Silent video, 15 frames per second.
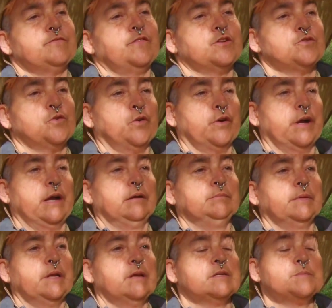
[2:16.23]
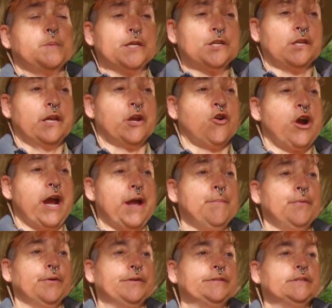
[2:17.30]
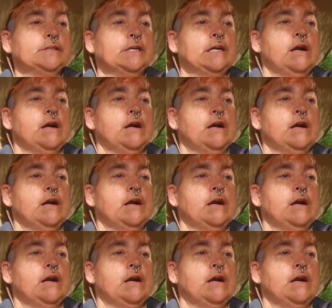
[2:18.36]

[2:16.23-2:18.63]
Victoria, especially in Cranbourne,